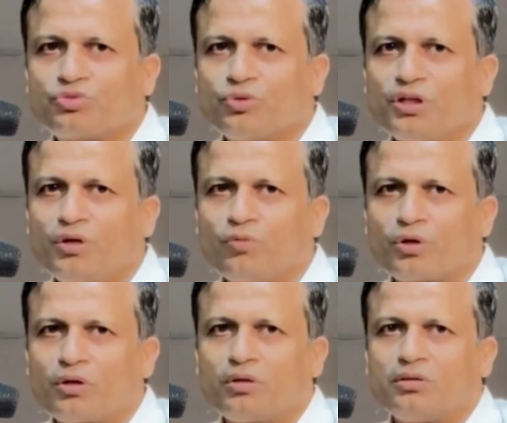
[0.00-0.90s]
to the
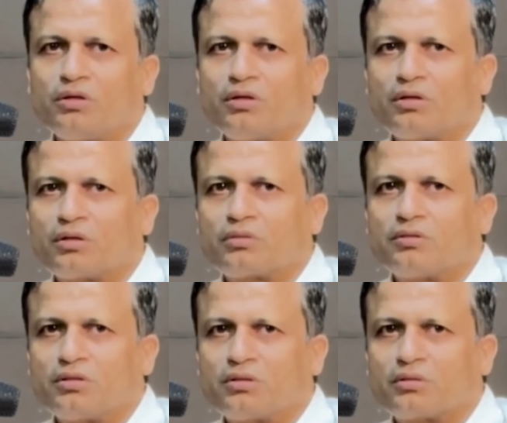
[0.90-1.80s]
overall
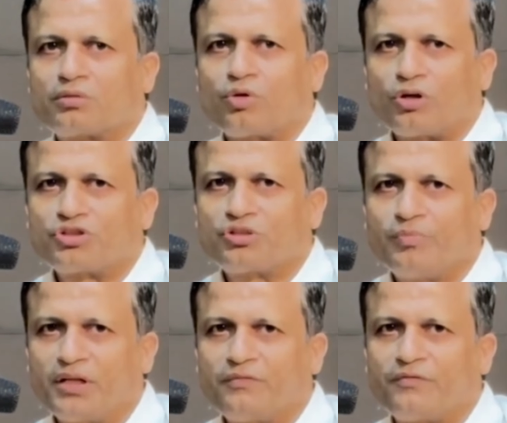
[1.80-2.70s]
cost
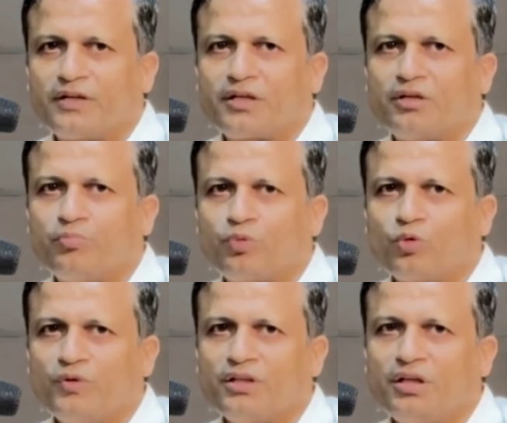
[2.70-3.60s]
benefit, and
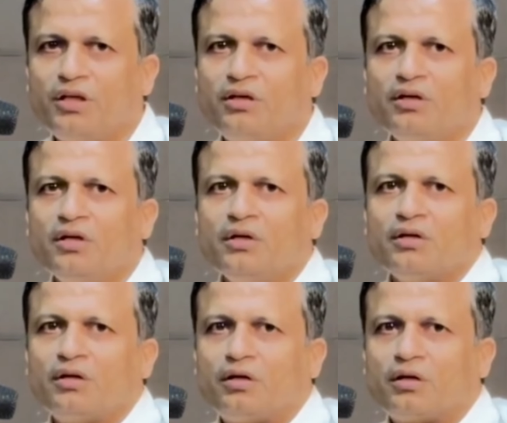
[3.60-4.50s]
improving the
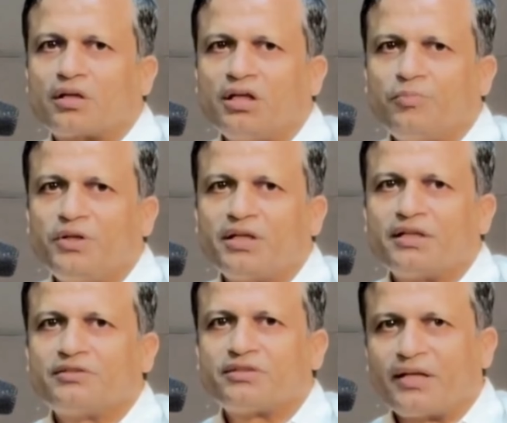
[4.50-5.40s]

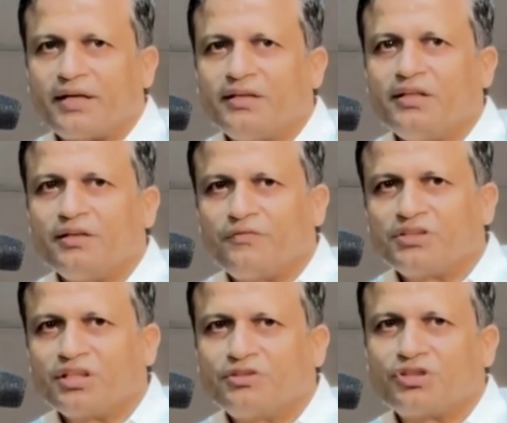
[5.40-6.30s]
KPIs and the
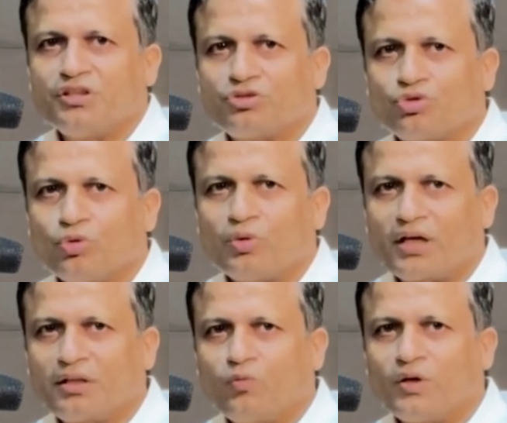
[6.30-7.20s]
efficiencies. So
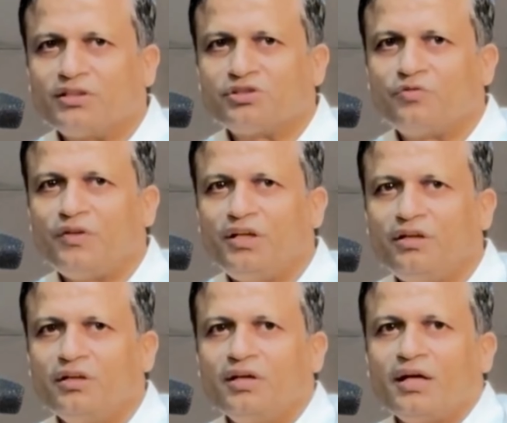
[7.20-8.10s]
I think once
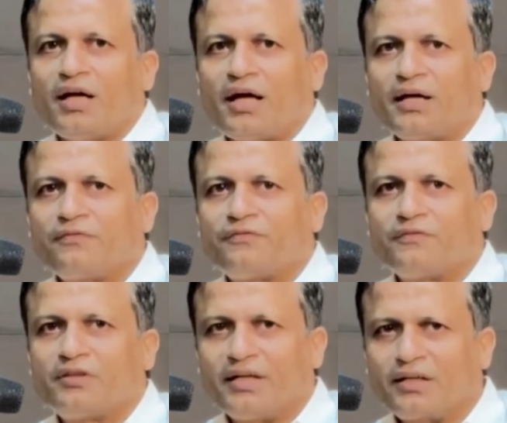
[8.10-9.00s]
we have
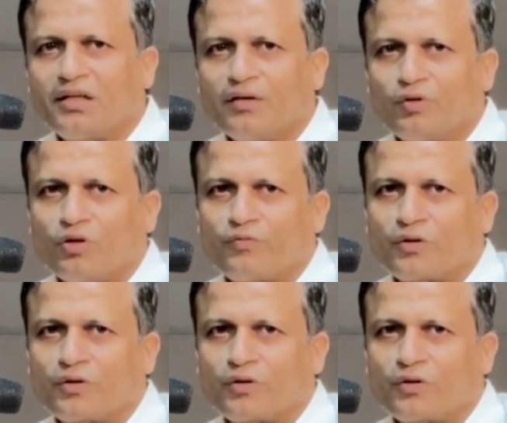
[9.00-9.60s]
that level of a